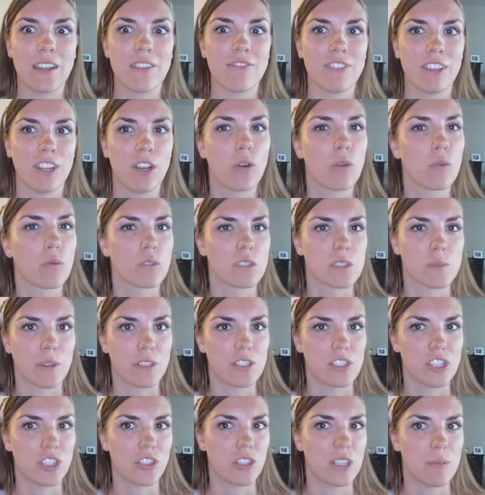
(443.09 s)
If they don't
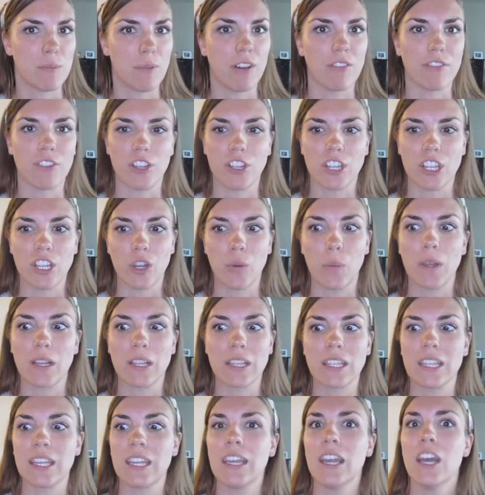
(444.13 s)
respond to your email very
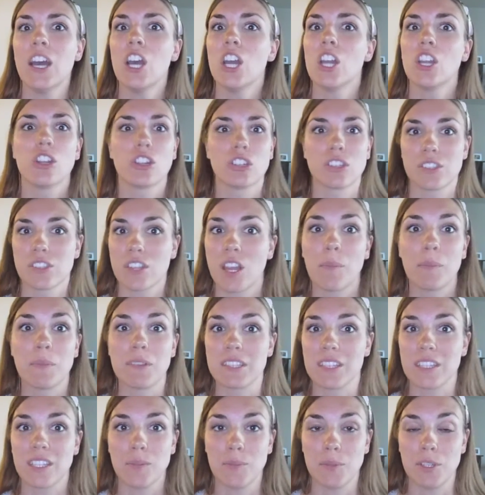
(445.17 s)
quickly, your assignment's
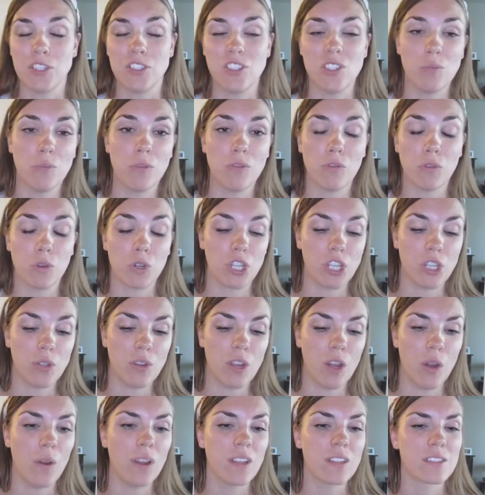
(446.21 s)
going to be due before you
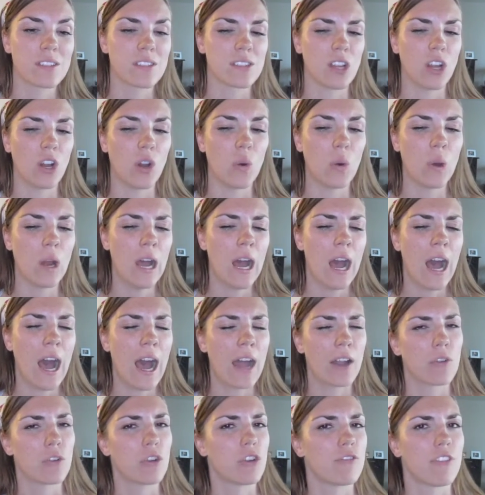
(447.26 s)
know it. So
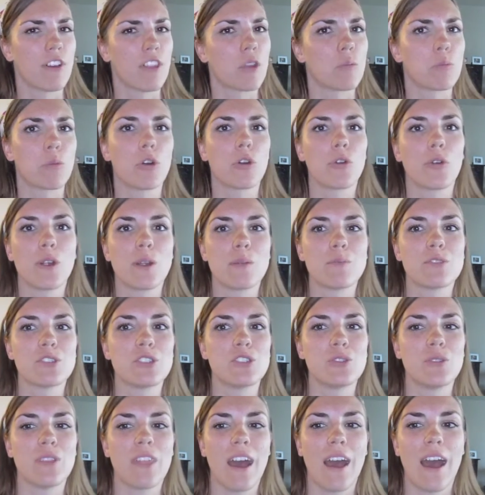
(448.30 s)
I don't know if other programs
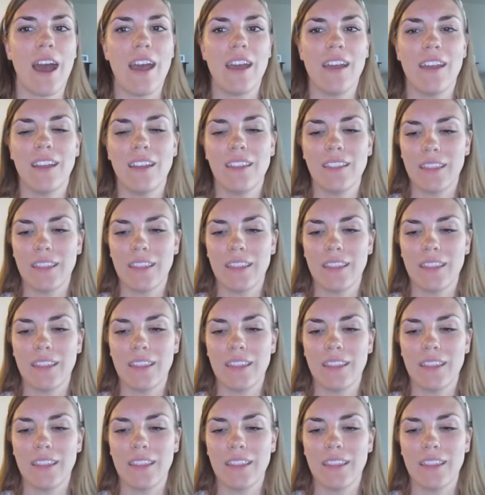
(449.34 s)
do that.